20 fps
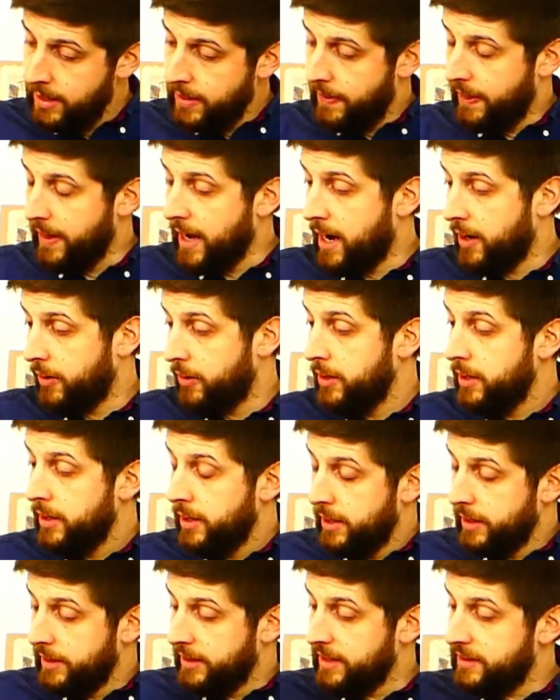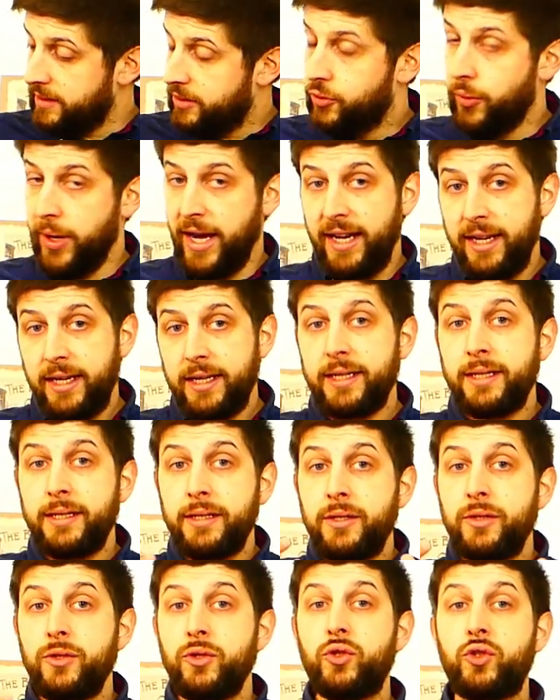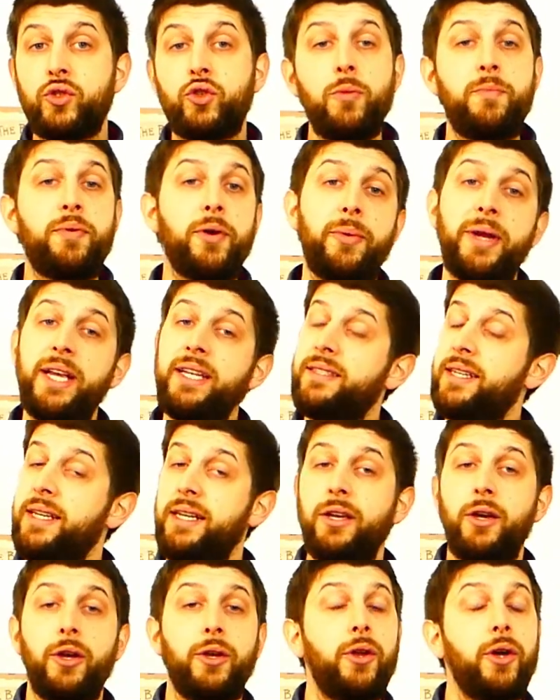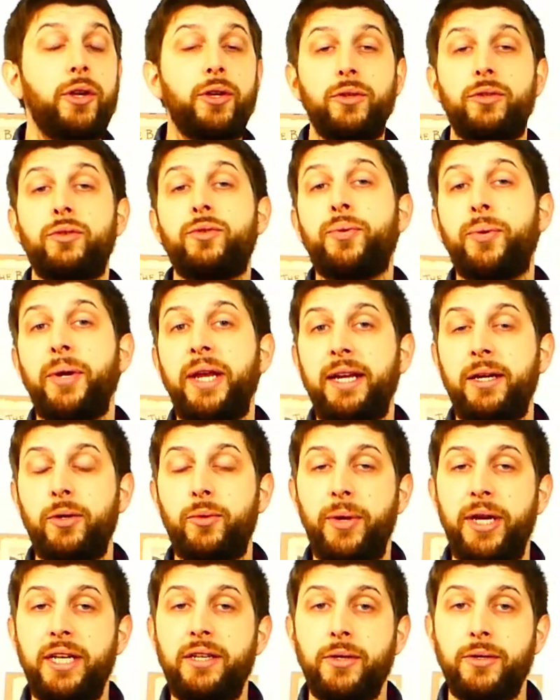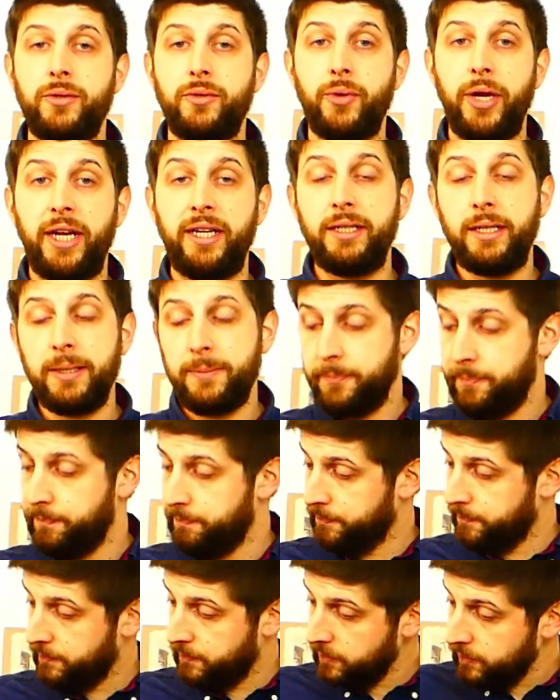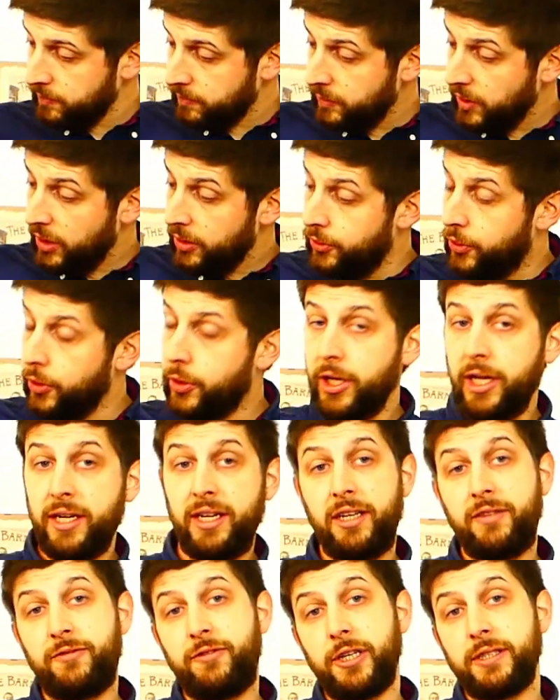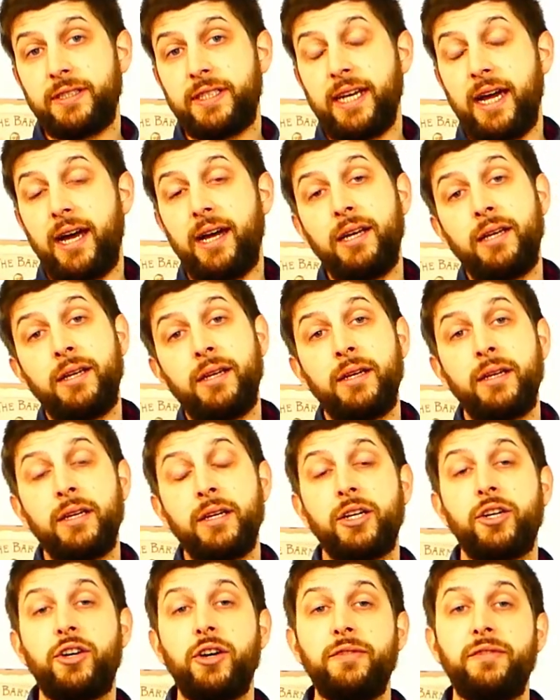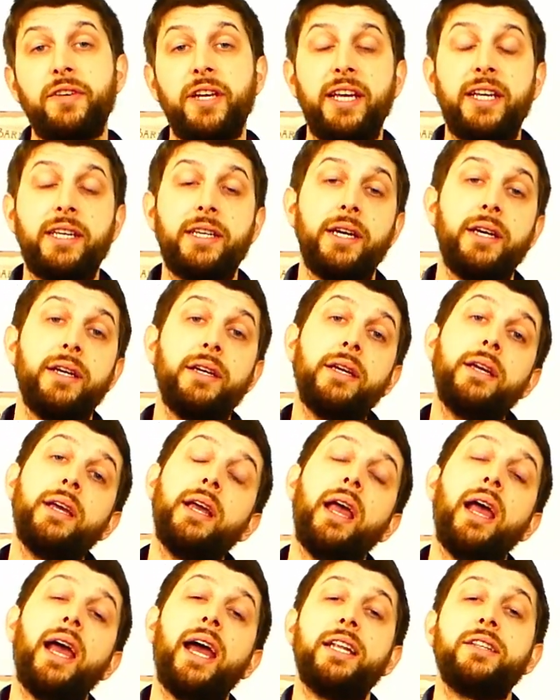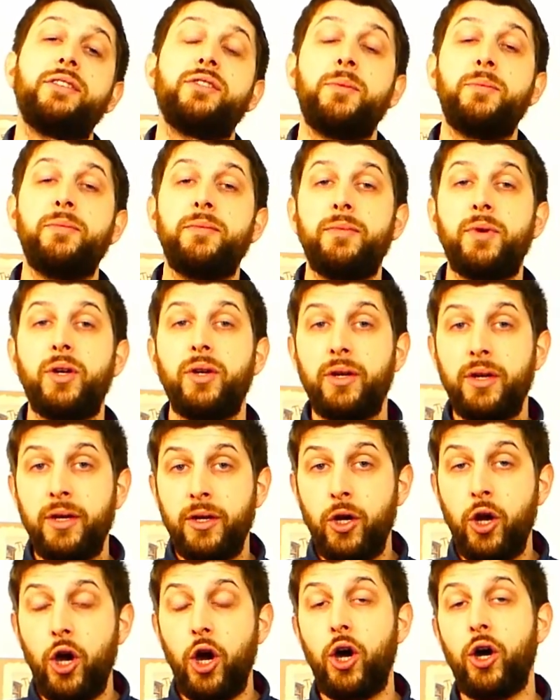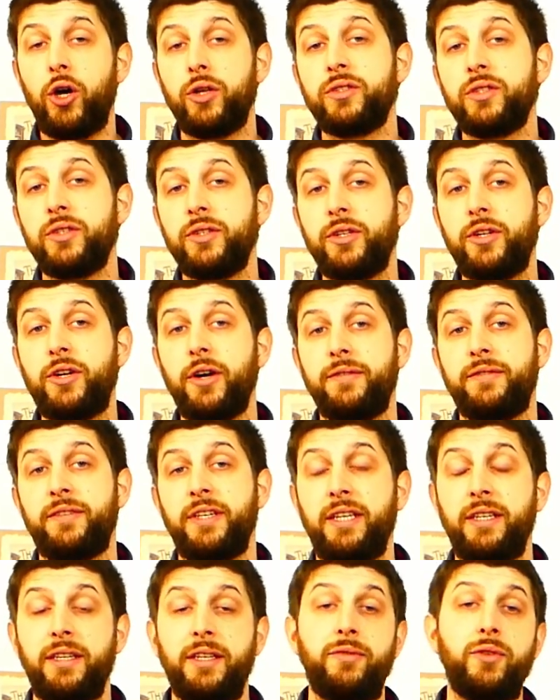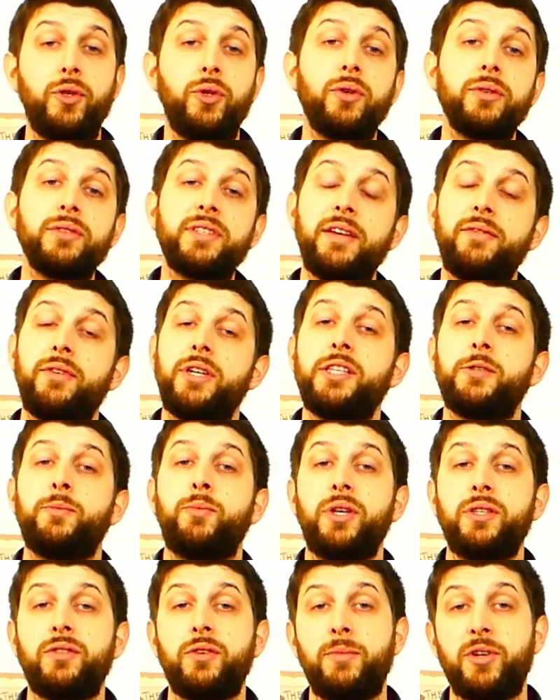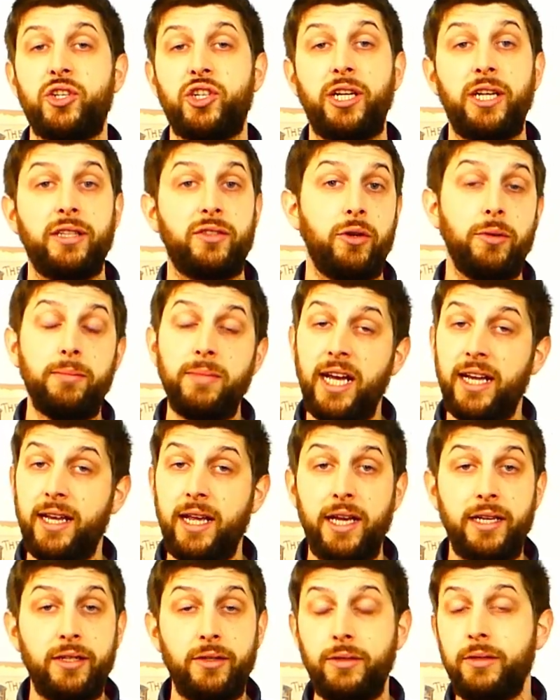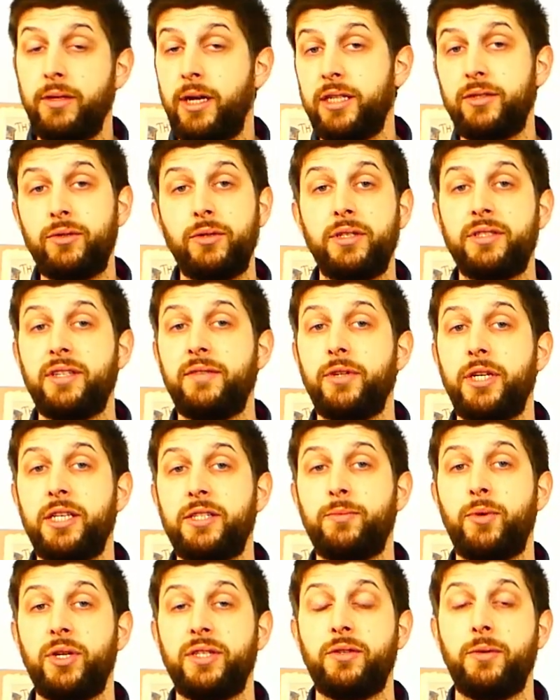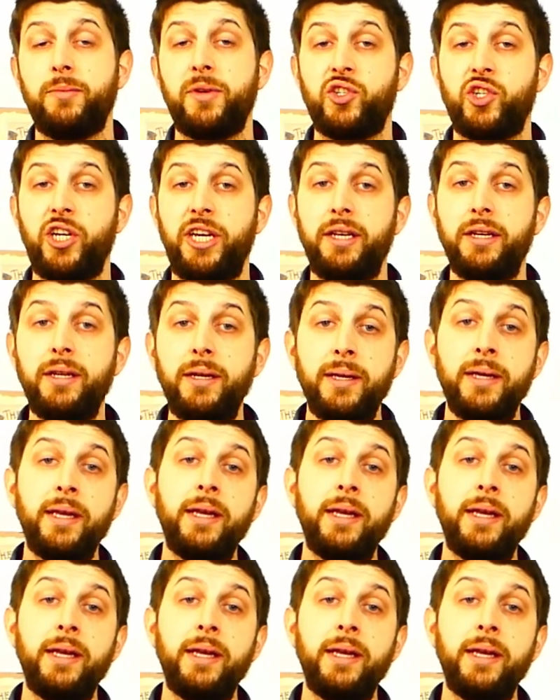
Now, this drink, super easy, another 3-ingredient drink. You're gonna need vodka, coffee liqueur, and some hot coffee. If you don't have an espresso machine at home, like I do not have an espresso machine,